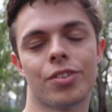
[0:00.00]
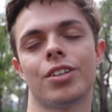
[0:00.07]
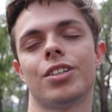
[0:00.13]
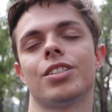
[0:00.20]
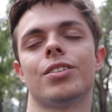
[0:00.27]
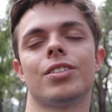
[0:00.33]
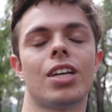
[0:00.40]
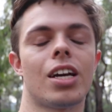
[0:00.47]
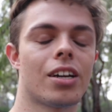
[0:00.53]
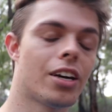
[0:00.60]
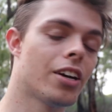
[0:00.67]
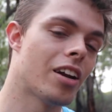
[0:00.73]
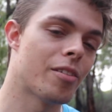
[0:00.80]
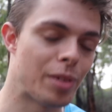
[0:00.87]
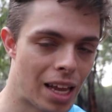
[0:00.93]
because I was like, I
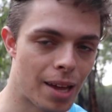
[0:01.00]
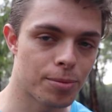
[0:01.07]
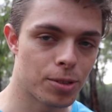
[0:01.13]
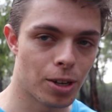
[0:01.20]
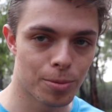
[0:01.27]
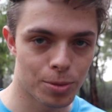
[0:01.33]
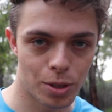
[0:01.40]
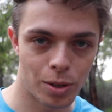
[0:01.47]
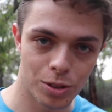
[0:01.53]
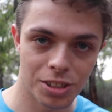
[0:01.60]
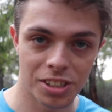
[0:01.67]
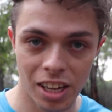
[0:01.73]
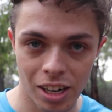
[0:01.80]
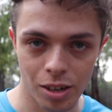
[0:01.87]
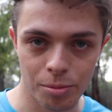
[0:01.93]
don't have my laptop, so I'll
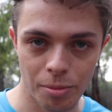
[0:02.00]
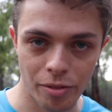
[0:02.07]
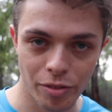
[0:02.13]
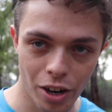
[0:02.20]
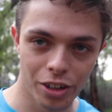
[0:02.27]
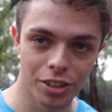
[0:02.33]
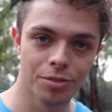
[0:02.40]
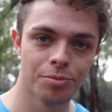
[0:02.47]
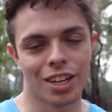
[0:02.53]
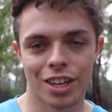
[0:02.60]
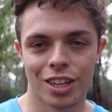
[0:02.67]
just edit on my phone.